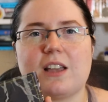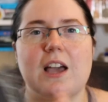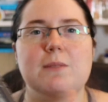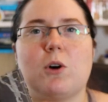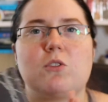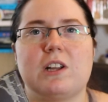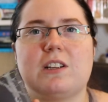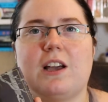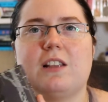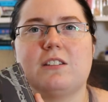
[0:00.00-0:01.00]
I'm
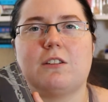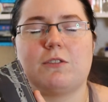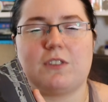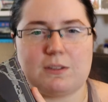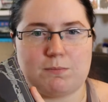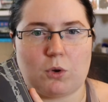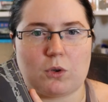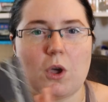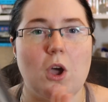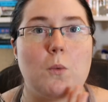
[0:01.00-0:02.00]
already in love with this
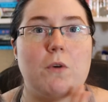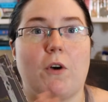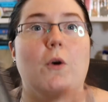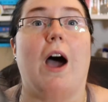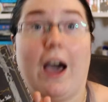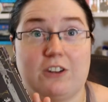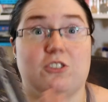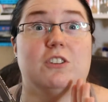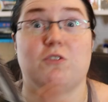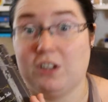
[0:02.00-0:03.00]
book without
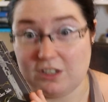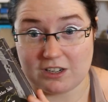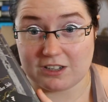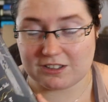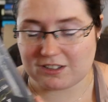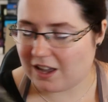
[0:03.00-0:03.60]
actually reading it.